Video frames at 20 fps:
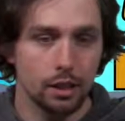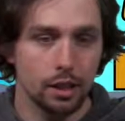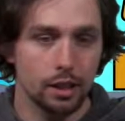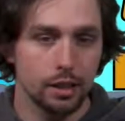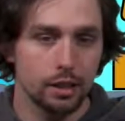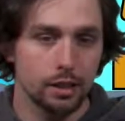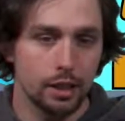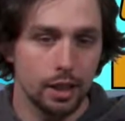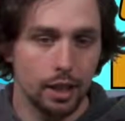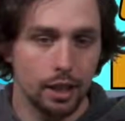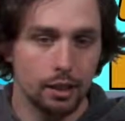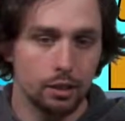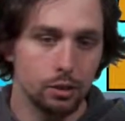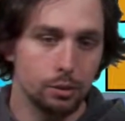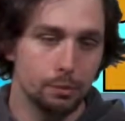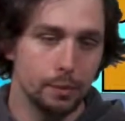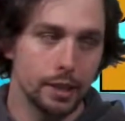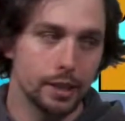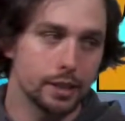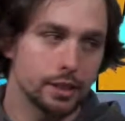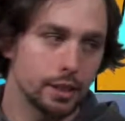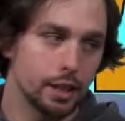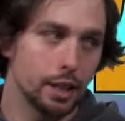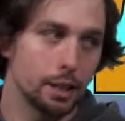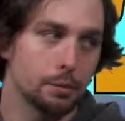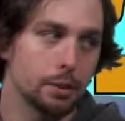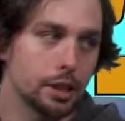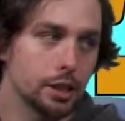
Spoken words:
That's not who makes the game.